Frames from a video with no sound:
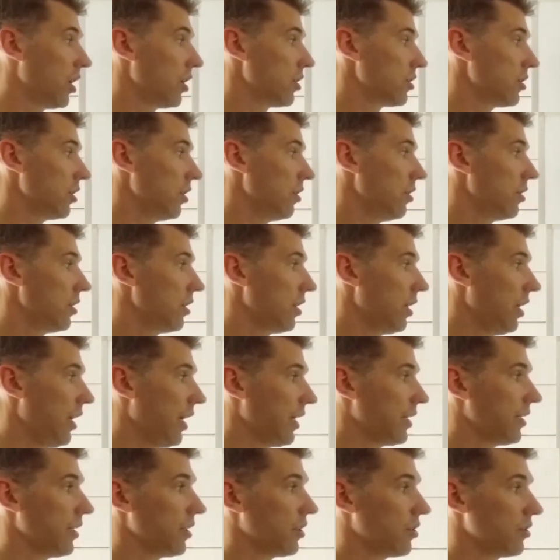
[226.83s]
So
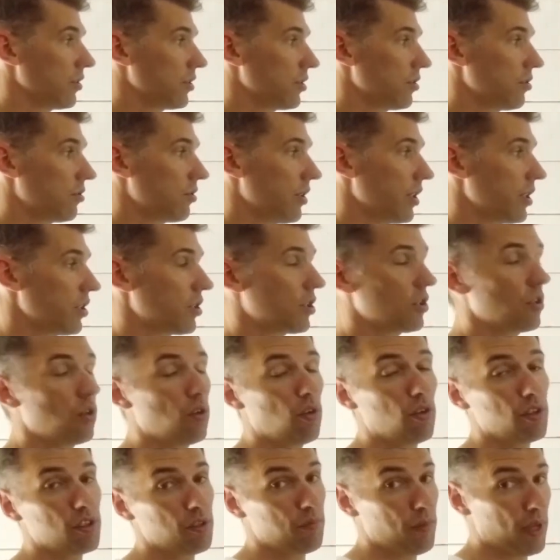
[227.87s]
lactate concentration,
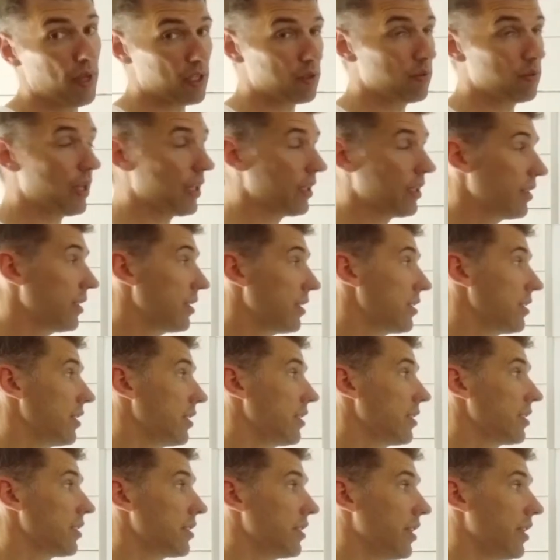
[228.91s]
or the maximum lactate
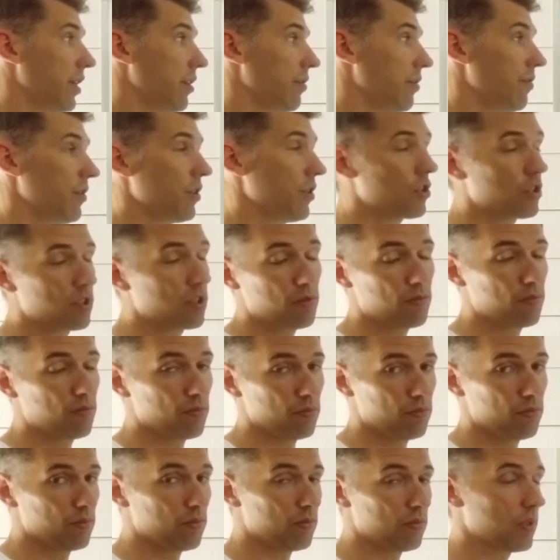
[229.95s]
steady state, which
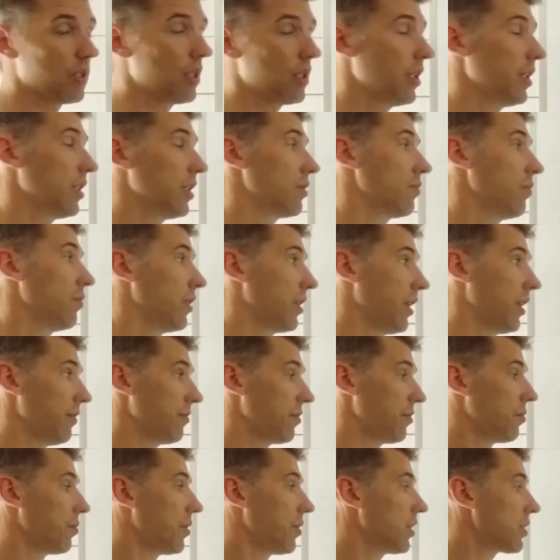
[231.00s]
is what
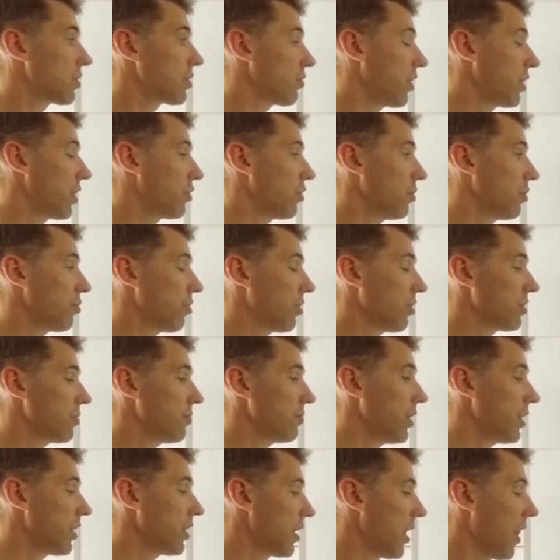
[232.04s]
FTP is trying to
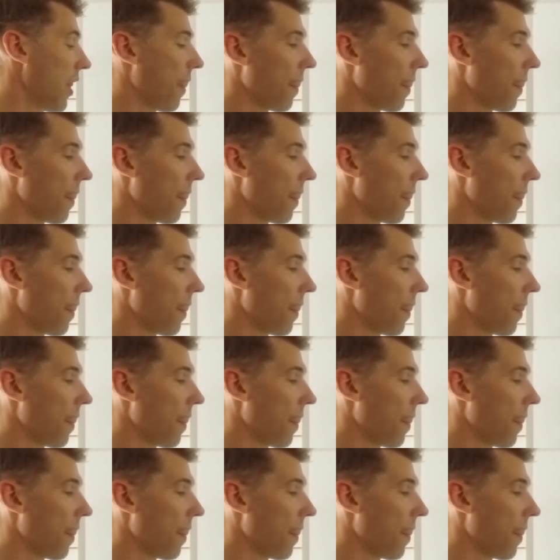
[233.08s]
approximate,